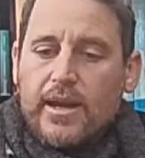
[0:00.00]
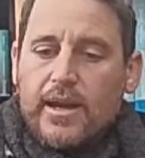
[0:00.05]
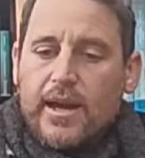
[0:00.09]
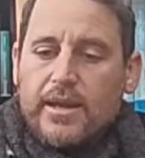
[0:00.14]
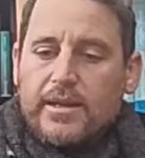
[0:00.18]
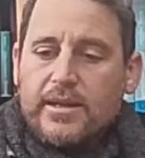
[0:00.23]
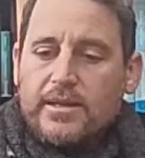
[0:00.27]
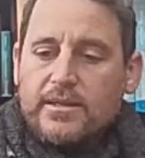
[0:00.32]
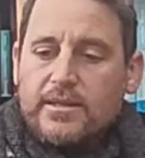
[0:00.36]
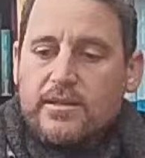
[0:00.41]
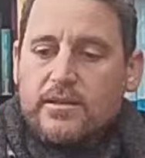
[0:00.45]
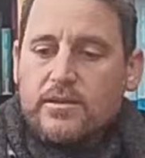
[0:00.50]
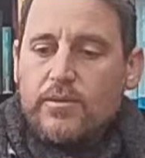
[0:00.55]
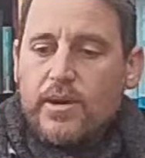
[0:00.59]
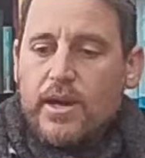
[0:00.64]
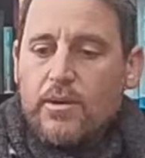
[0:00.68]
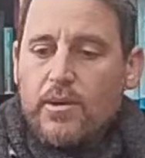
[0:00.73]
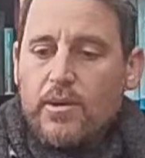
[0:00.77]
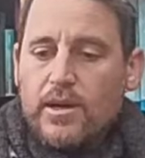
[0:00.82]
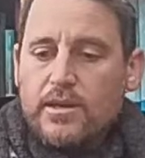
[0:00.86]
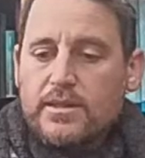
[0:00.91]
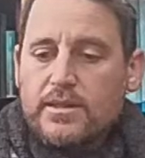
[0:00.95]
And this is the way it
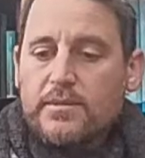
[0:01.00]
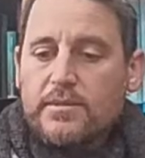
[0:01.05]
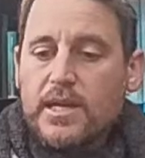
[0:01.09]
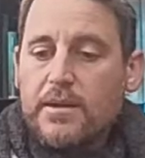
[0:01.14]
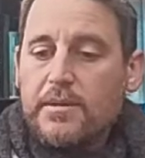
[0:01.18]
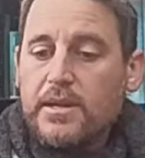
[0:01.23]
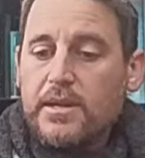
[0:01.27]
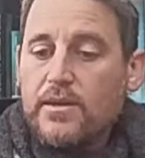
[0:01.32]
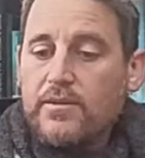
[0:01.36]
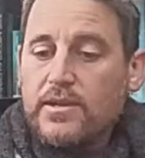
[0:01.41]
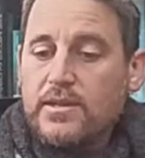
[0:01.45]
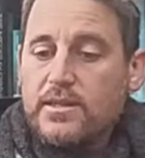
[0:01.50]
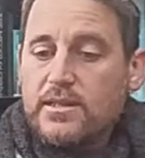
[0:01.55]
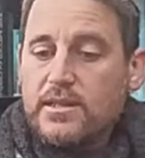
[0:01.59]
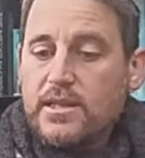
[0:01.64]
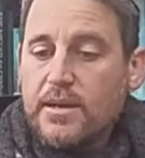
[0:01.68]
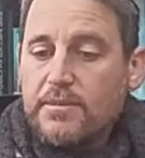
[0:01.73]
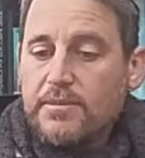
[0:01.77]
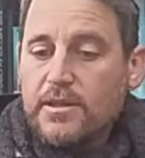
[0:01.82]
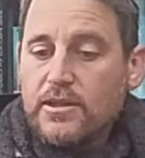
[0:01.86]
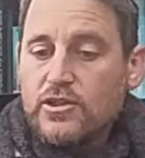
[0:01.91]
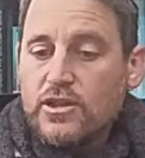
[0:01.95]
works. Sometimes you even
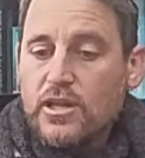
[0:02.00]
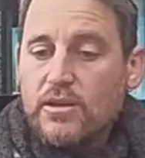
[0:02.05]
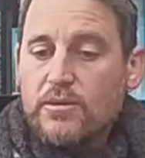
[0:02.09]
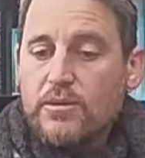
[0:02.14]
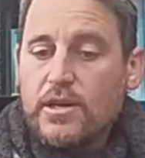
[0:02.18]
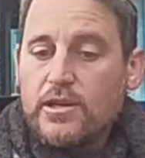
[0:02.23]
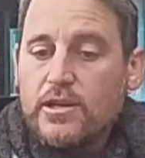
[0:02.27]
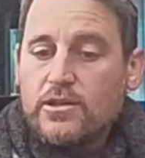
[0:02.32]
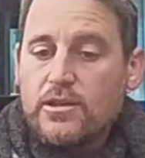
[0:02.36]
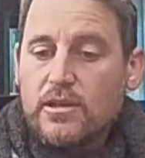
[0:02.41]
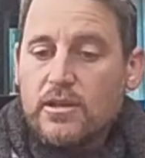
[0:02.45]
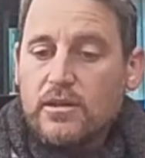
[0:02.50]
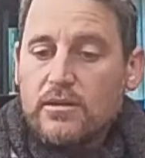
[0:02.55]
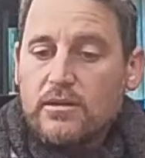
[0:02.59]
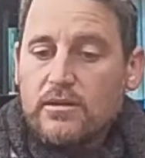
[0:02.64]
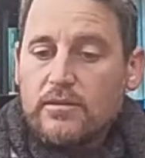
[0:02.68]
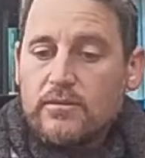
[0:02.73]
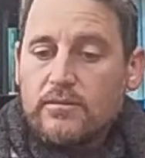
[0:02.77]
skip the generation.